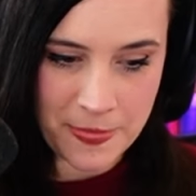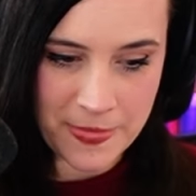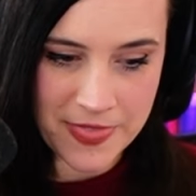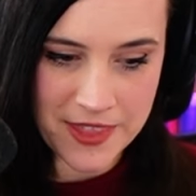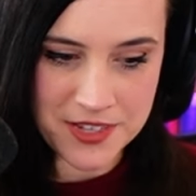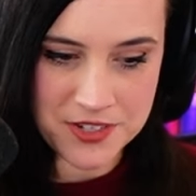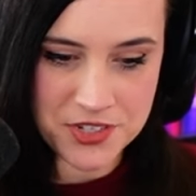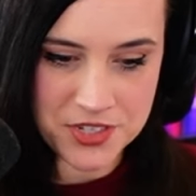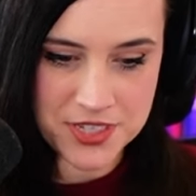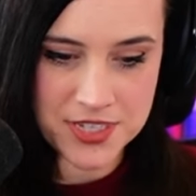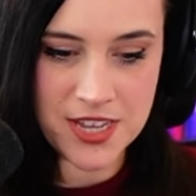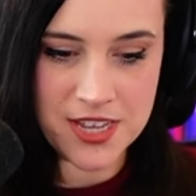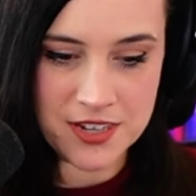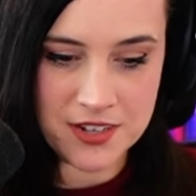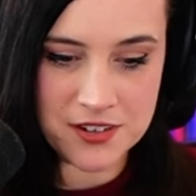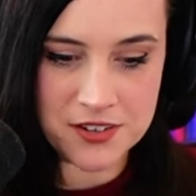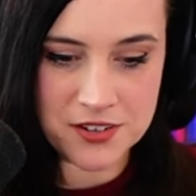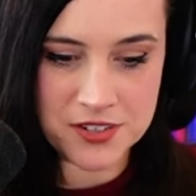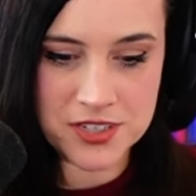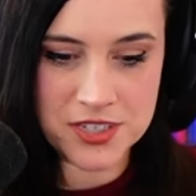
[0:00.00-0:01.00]
it just
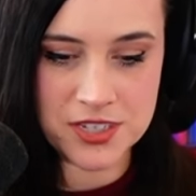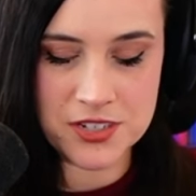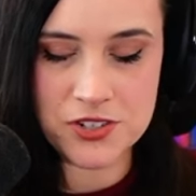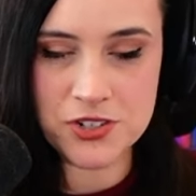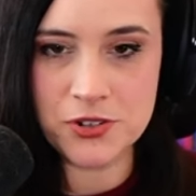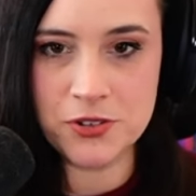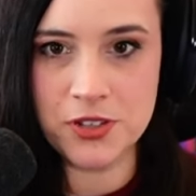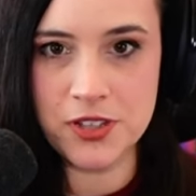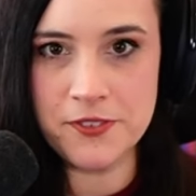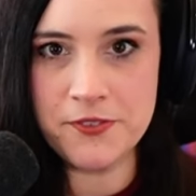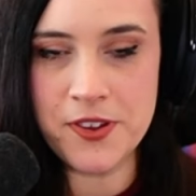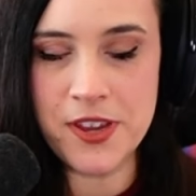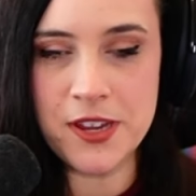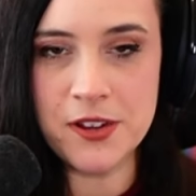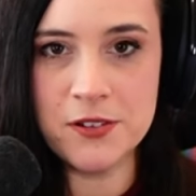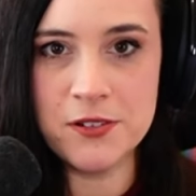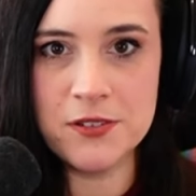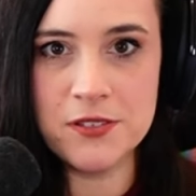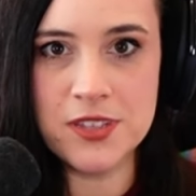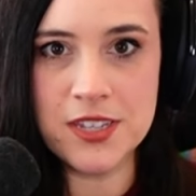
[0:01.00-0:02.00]
ended on such a
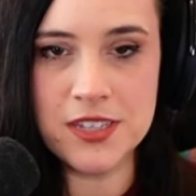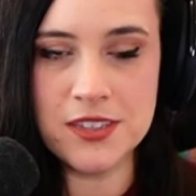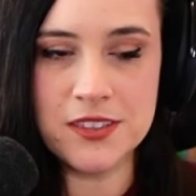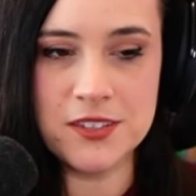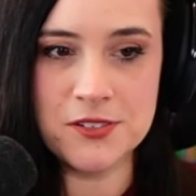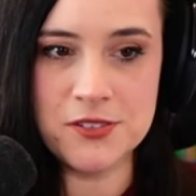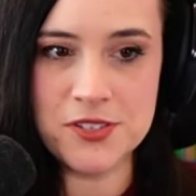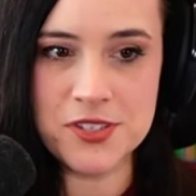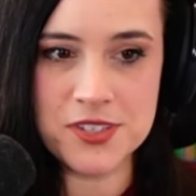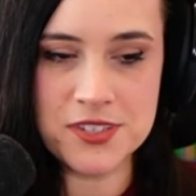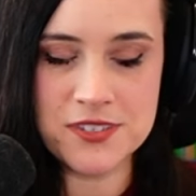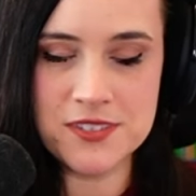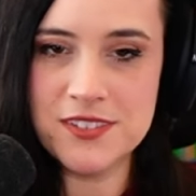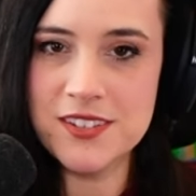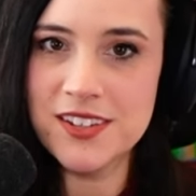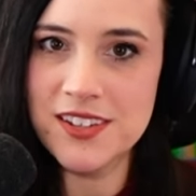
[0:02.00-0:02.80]
cliffhanger that there's